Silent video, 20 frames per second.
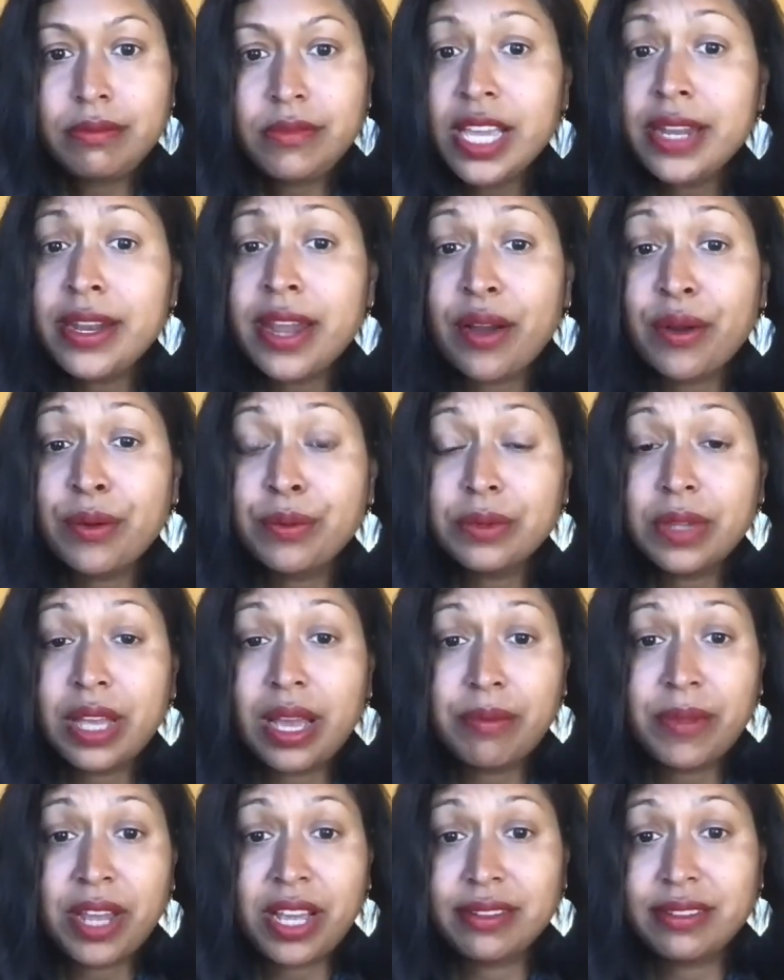Now,
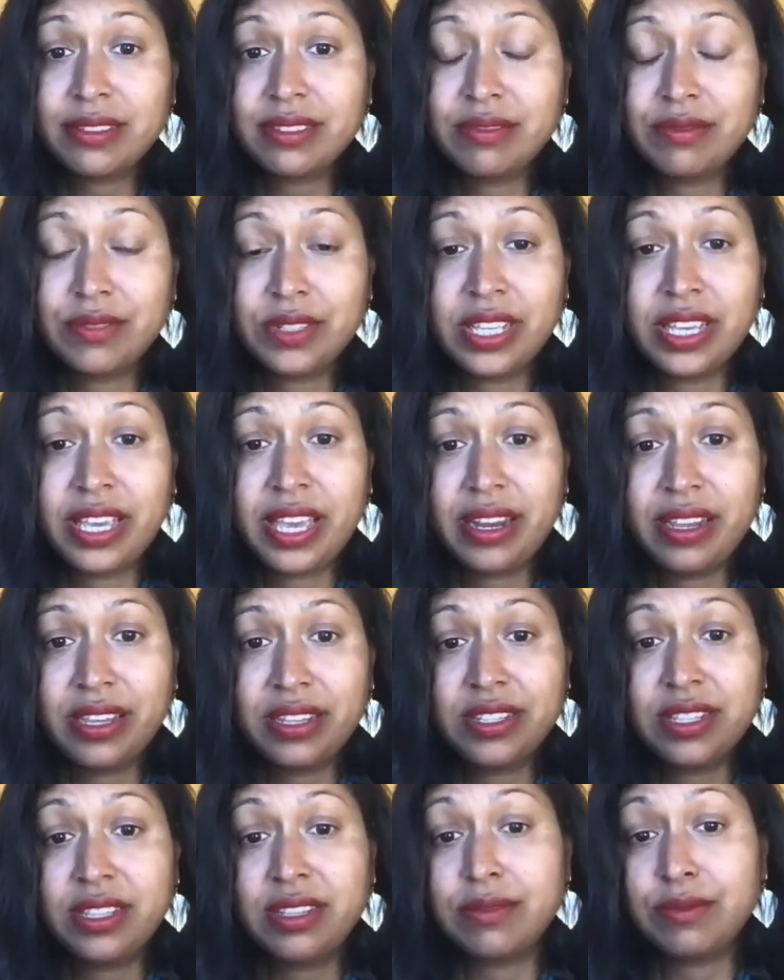I'm not really getting
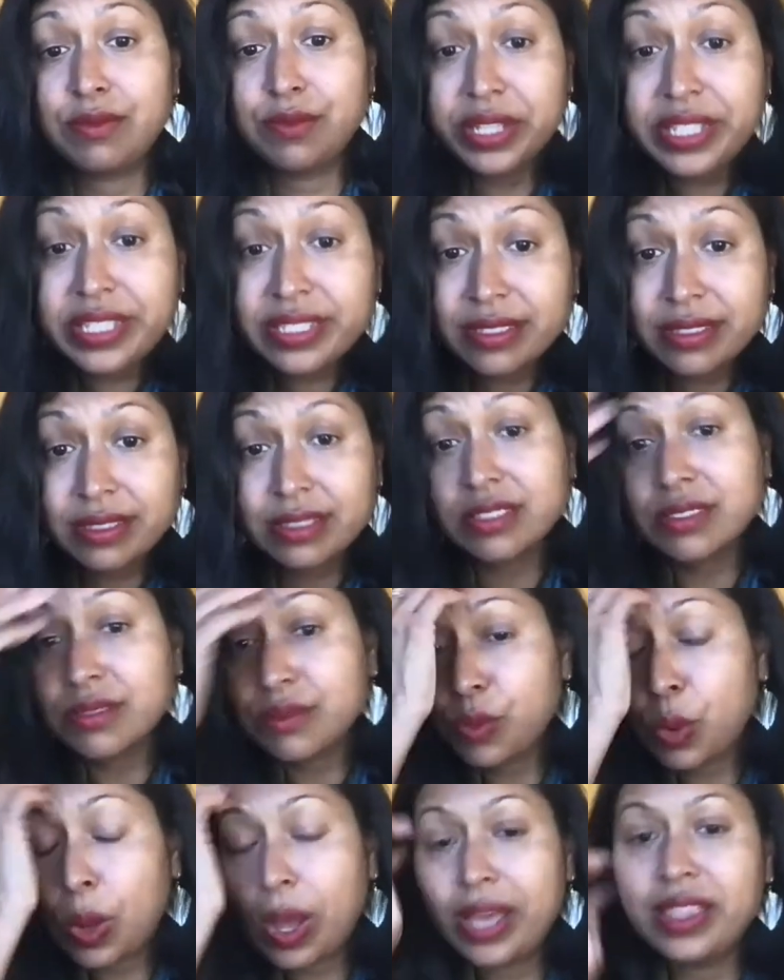into the reasons
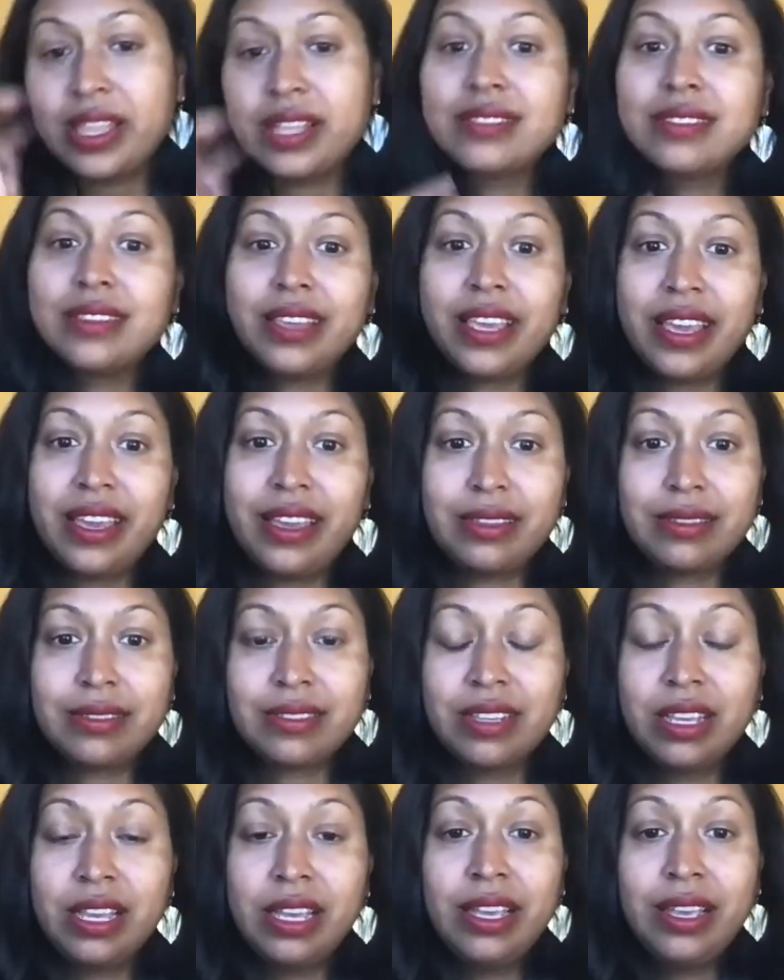why that's the case.
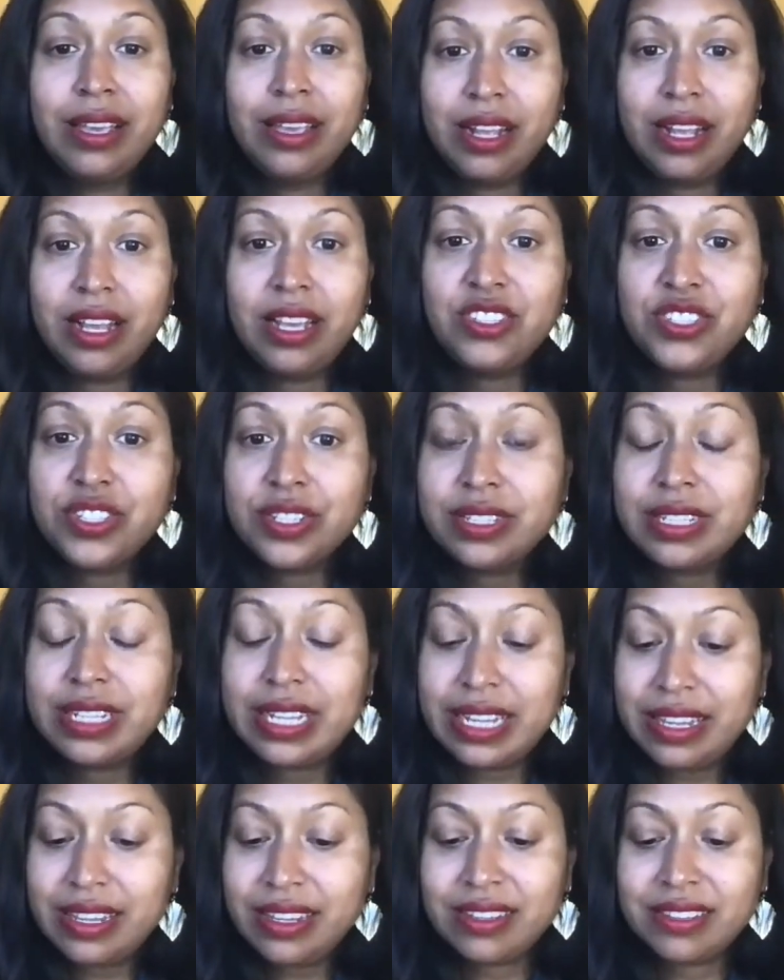It just
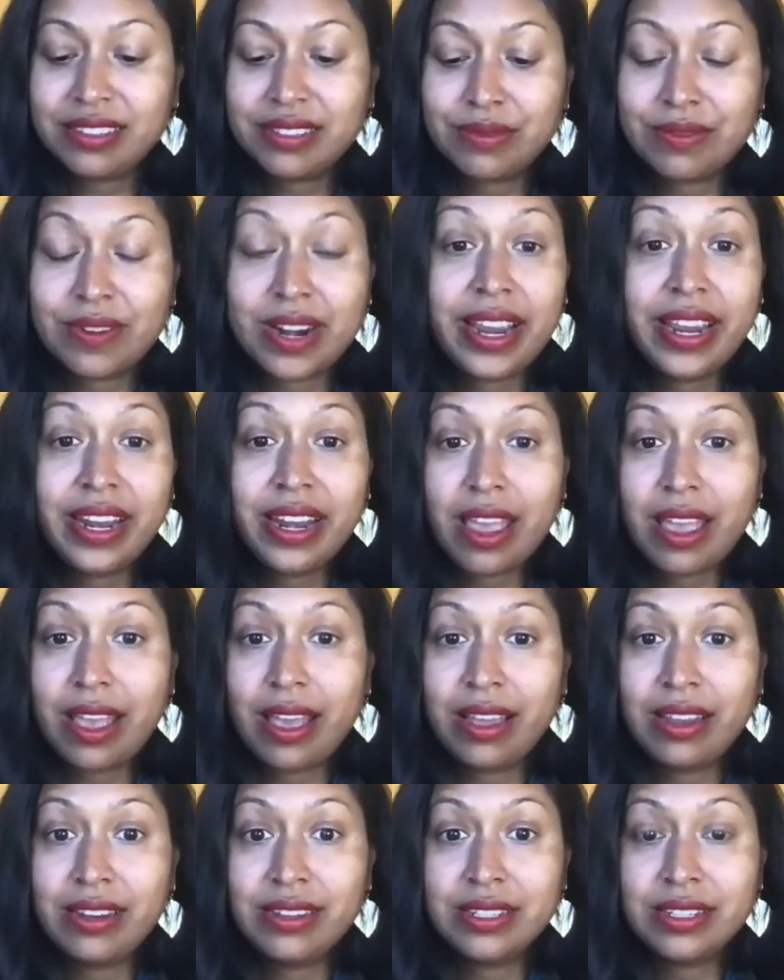is, right?
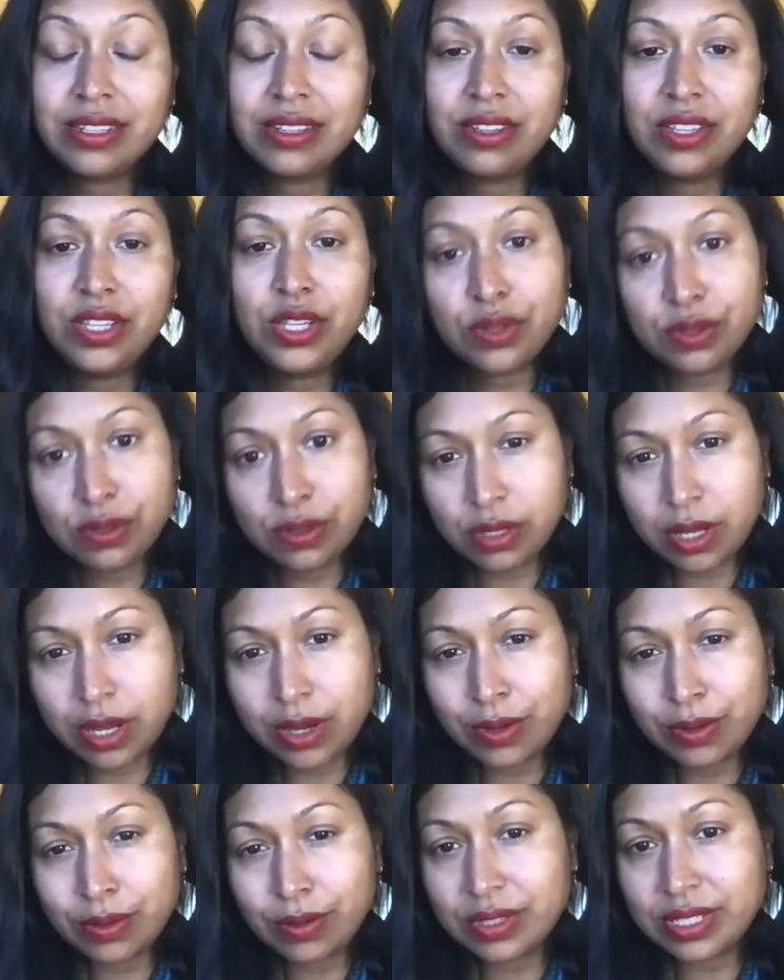And your
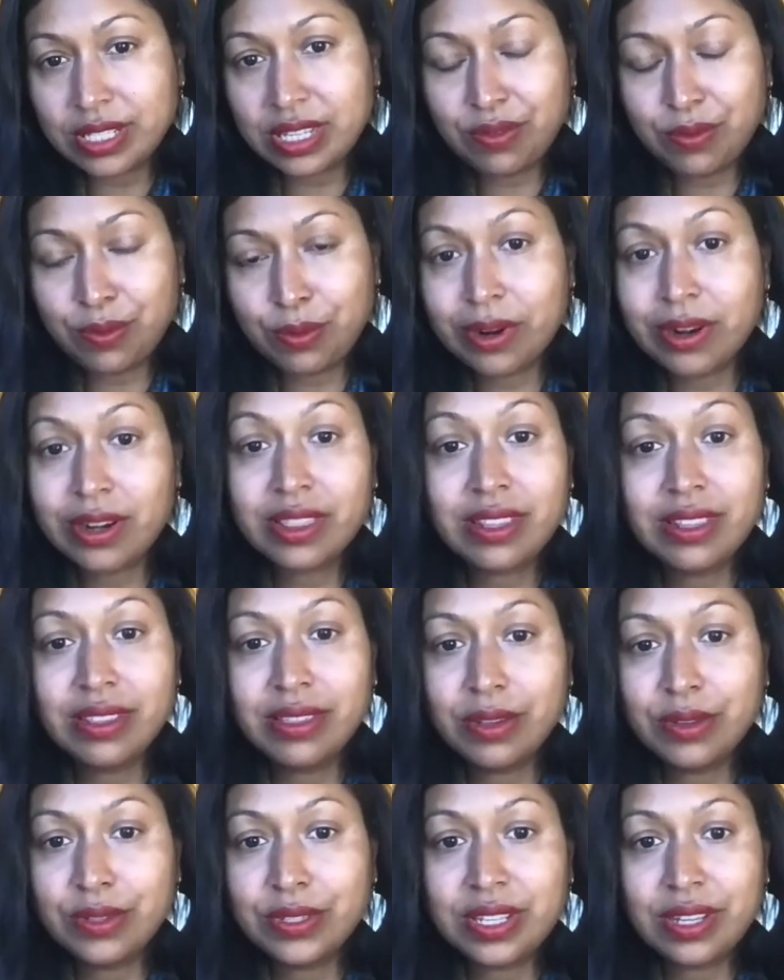low self-worth and
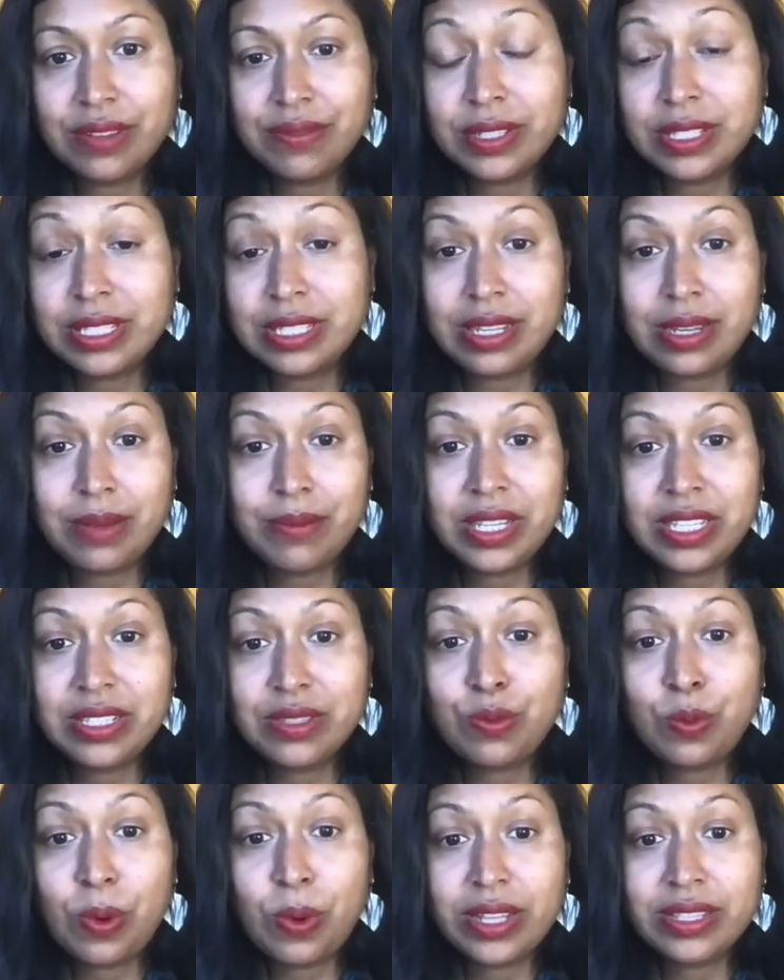low self-esteem is
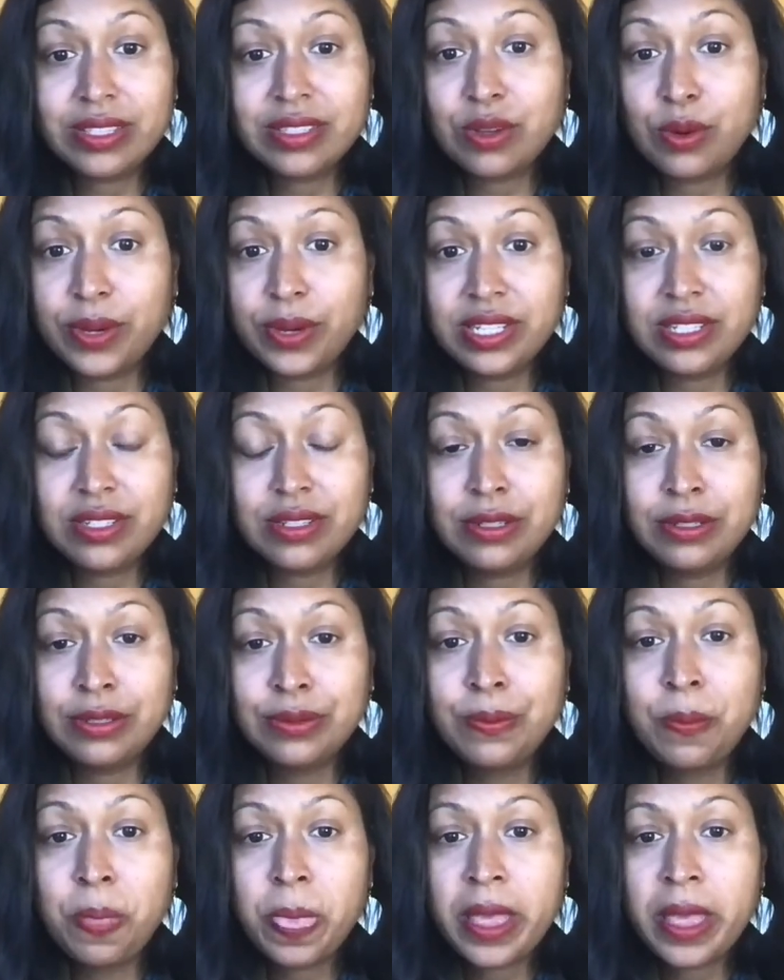what's going to